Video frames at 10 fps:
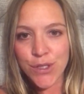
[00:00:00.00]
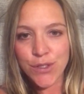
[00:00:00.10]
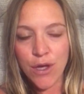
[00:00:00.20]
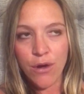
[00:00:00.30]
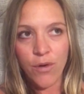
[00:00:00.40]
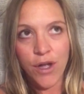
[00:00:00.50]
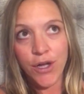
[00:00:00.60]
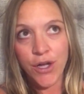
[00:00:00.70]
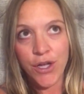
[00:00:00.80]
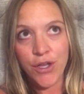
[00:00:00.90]
So
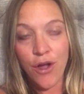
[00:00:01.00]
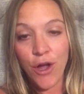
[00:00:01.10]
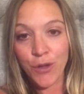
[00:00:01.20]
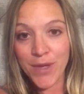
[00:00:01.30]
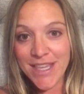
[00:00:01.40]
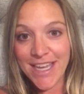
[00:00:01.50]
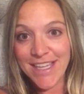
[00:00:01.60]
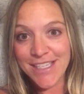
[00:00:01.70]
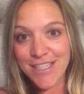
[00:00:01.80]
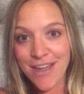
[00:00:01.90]
on Halloween
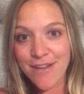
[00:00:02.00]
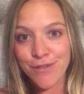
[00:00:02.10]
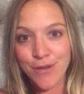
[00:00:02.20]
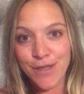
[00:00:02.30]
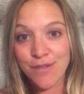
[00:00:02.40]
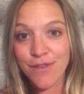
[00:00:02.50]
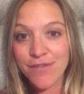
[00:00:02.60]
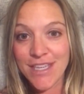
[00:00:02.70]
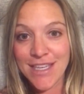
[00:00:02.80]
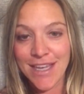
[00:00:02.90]
night of
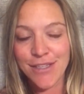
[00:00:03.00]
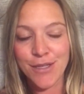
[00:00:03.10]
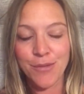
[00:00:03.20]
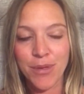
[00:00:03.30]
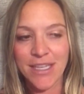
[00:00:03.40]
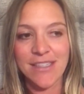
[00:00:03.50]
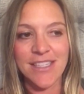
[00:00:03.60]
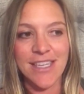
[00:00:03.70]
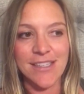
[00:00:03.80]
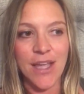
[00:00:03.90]
2015, I took a pregnancy
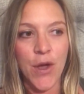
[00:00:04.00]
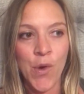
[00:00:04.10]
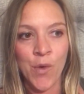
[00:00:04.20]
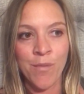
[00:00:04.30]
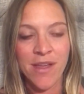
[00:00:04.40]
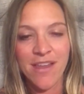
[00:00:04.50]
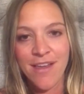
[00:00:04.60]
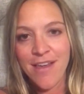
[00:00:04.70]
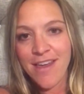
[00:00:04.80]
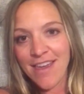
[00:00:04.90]
test at home,
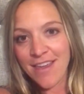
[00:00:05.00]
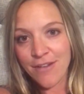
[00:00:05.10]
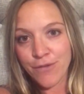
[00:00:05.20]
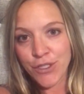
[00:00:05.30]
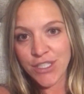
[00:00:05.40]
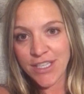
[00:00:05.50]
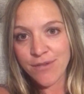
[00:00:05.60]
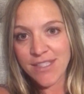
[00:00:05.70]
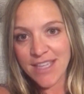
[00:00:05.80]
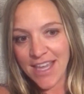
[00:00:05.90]
and unfortunately it
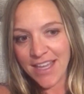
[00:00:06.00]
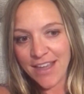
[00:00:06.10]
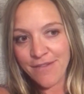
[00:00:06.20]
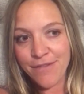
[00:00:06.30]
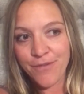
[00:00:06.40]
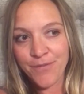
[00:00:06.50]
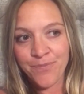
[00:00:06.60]
was negative.